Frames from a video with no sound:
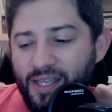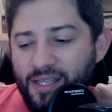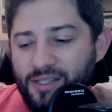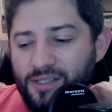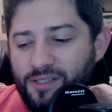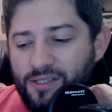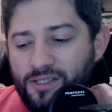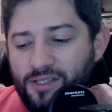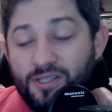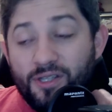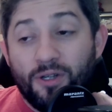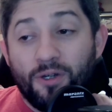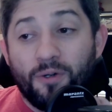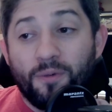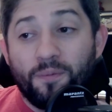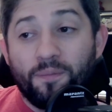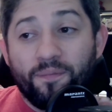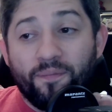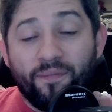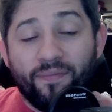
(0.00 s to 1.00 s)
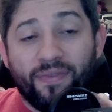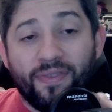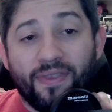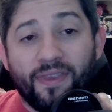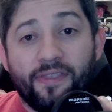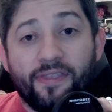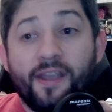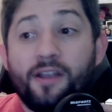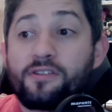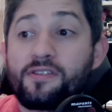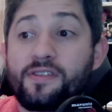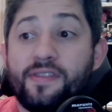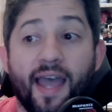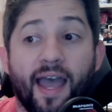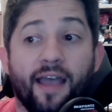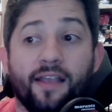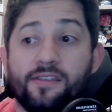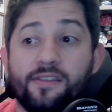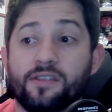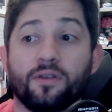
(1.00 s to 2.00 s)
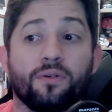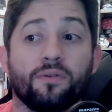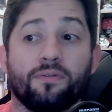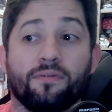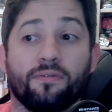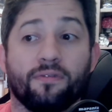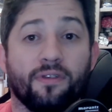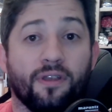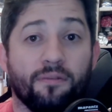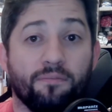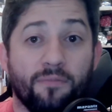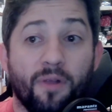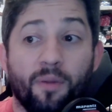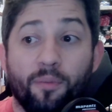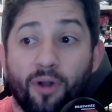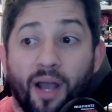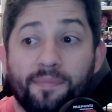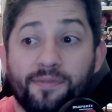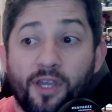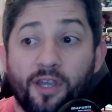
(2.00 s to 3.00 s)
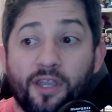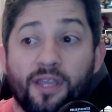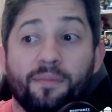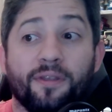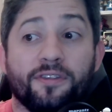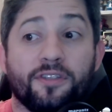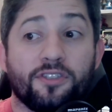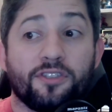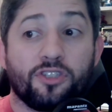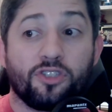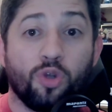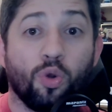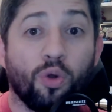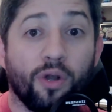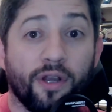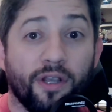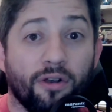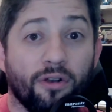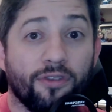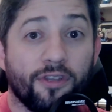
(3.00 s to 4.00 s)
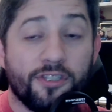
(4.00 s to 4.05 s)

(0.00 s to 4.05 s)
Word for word: So there's that. So remember, I'm talking about the tutorial.